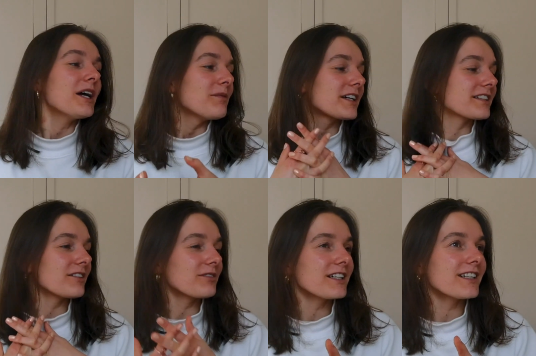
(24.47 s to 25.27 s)
because I
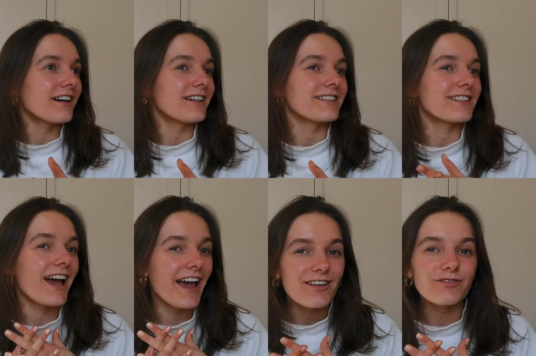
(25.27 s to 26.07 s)
realise
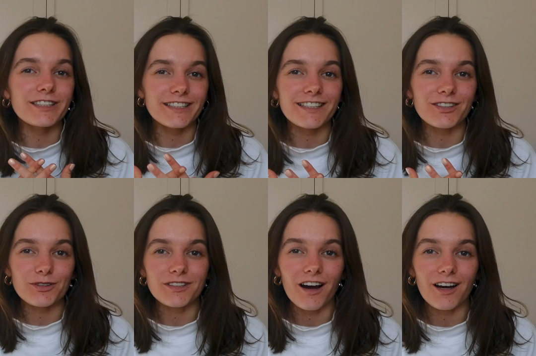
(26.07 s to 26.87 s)
that every single
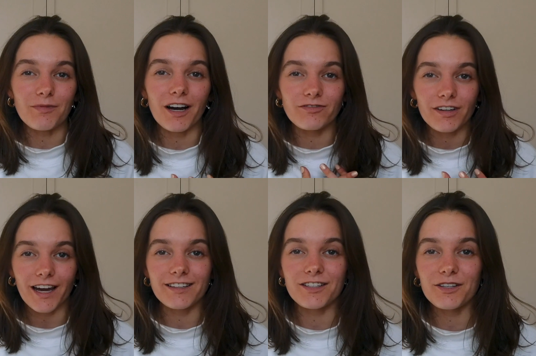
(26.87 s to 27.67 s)
time I forget to do